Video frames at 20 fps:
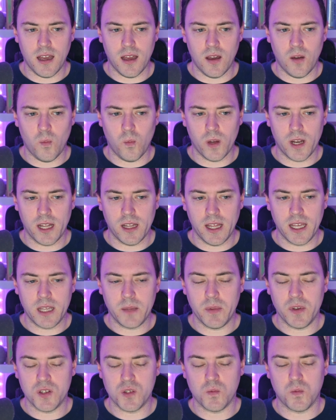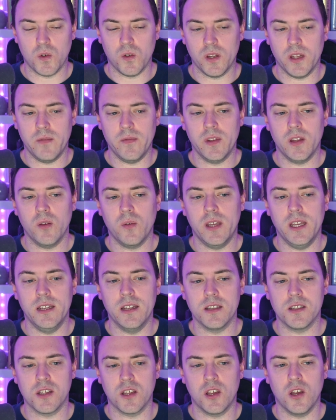what I like about his world, even though he
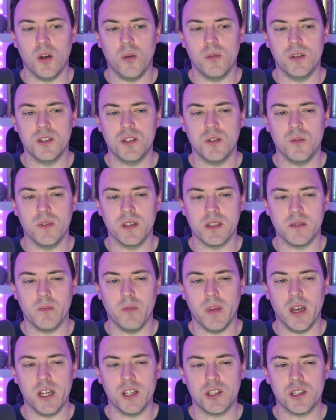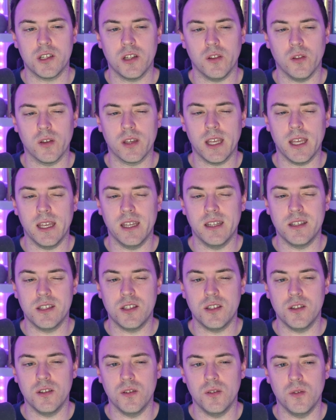doesn't go into as much looking
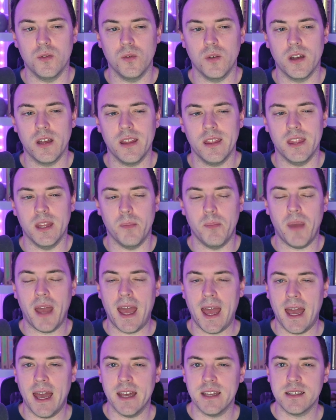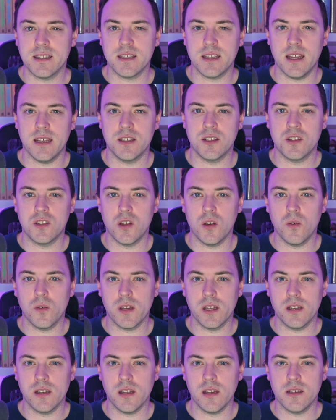into the past as
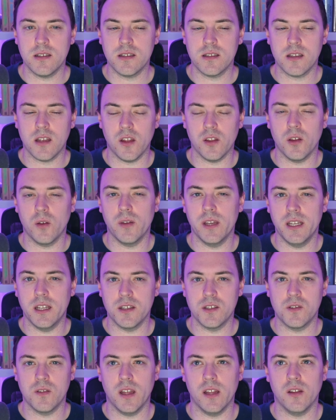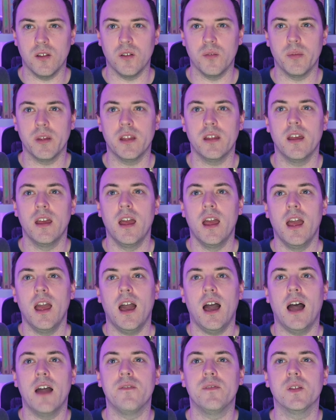Tolkien does, although he does do that a little bit,
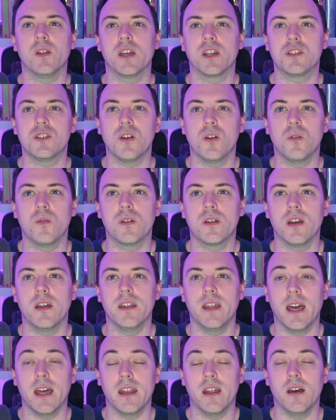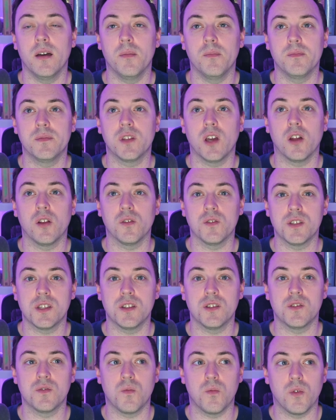I feel like
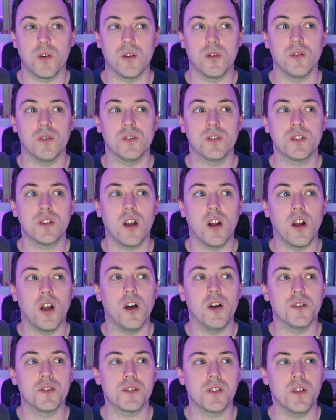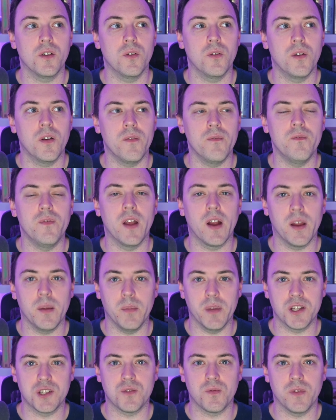Donaldson's worlds are also very
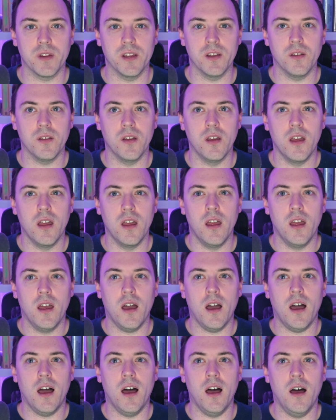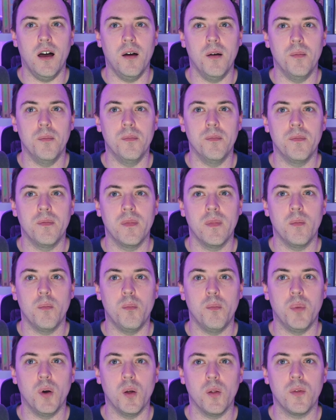much real.
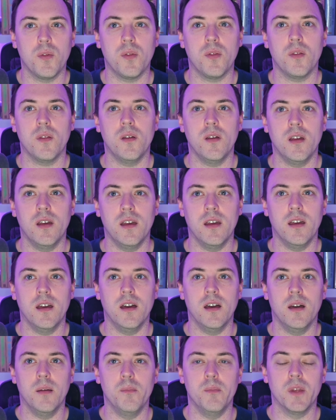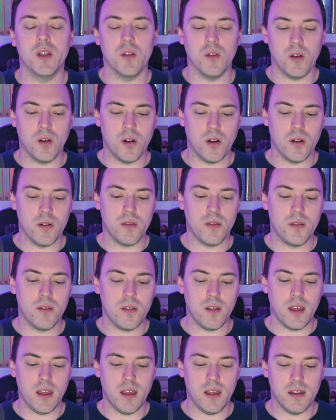Both Middle Earth
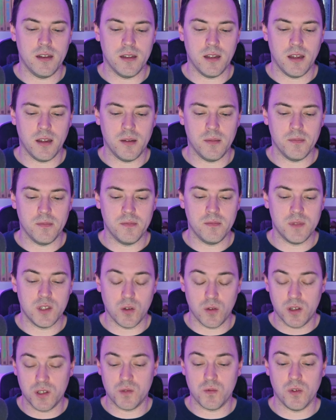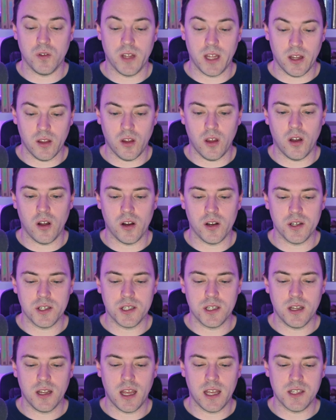and Tolkien's world at
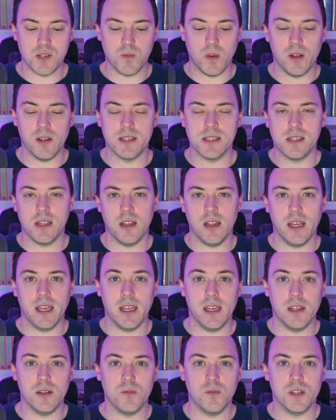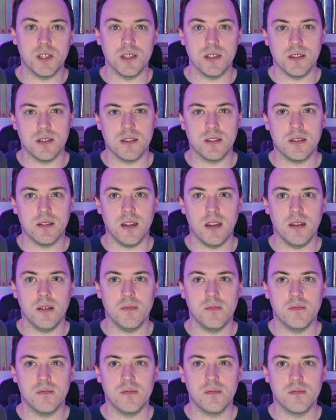large, as well as the land, which is the